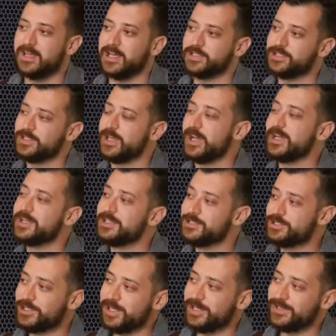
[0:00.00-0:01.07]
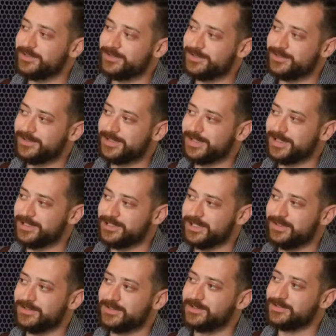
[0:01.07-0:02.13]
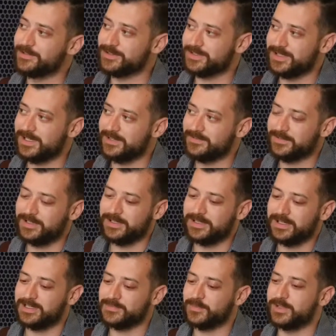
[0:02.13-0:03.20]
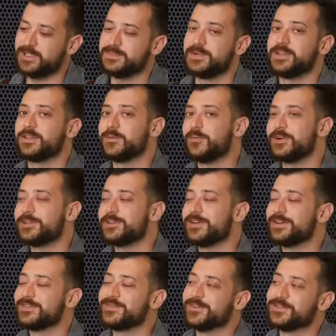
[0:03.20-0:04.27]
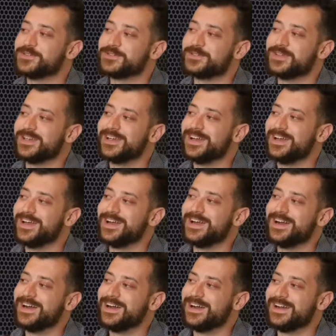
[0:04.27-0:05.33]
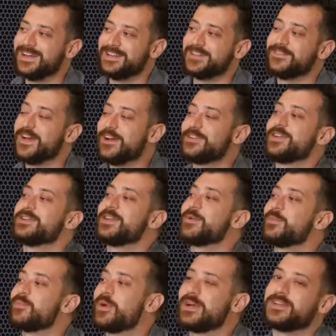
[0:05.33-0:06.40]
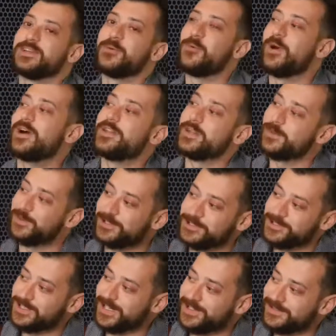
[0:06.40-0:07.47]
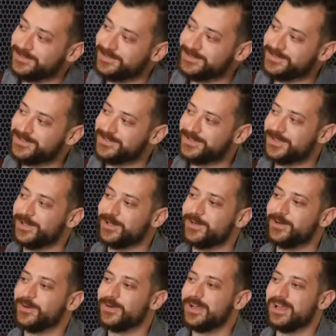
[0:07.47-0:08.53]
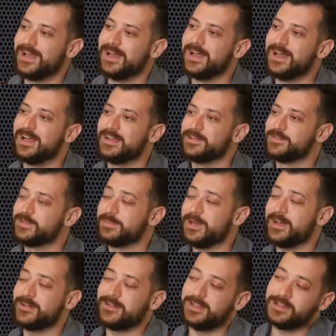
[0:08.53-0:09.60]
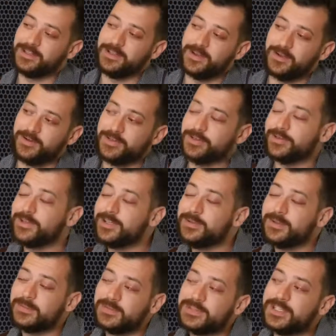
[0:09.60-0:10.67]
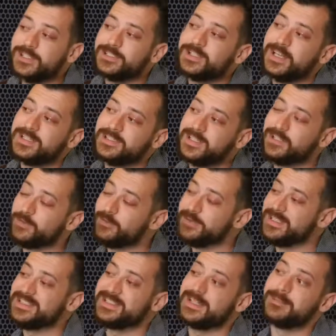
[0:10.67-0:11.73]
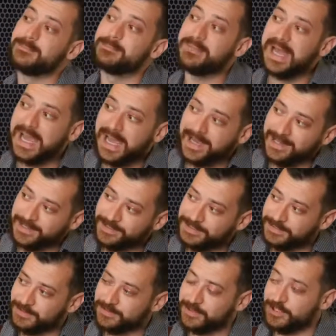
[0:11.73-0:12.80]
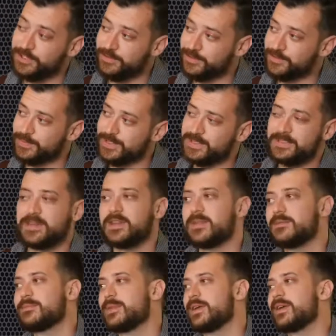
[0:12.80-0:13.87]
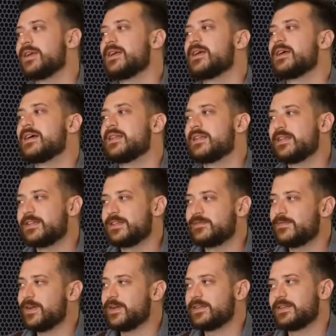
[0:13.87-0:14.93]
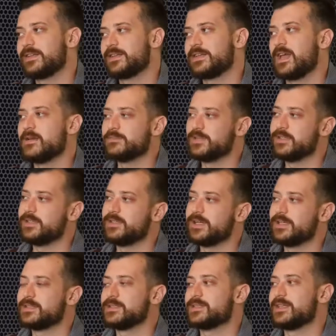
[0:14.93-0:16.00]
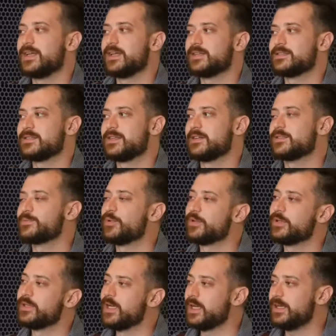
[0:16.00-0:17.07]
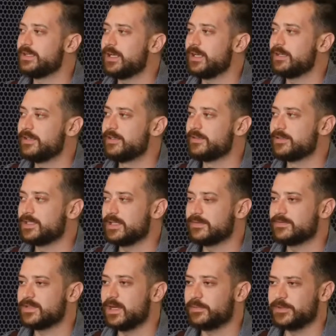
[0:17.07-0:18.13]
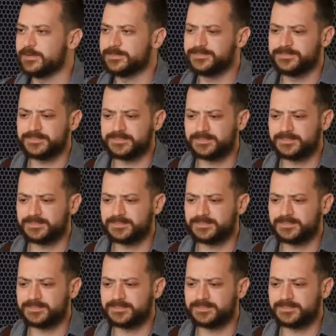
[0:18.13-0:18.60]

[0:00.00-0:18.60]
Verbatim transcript: they actually got in jail, they got jailed in Yugoslavia, that's where they spent their one year anniversary. Wow. Uh, and they found out they were pregnant while they were in jail. Wow. So. Uh, and it was about like, you know, a thirty-three percent chance that they're going to be sent back. So mm-hmm. it was a huge risk to them, but they defected, came to the United States, and I was born in eighty-eight here in D F W.